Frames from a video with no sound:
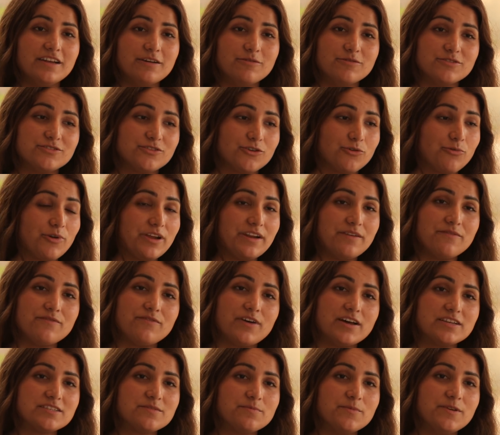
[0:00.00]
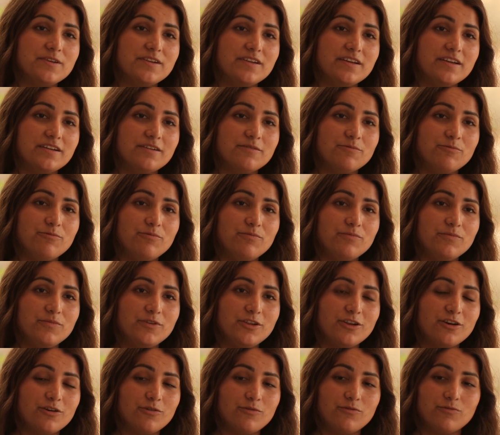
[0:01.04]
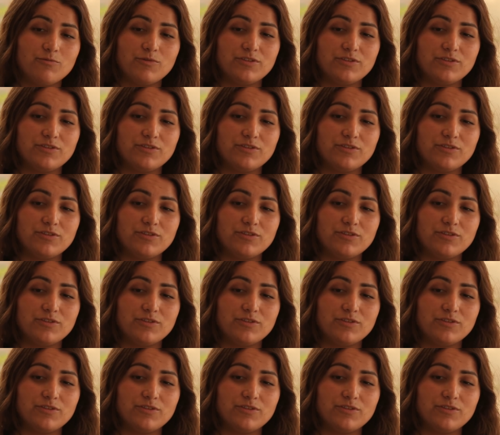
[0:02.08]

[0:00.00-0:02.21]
It was a great investment, and you know,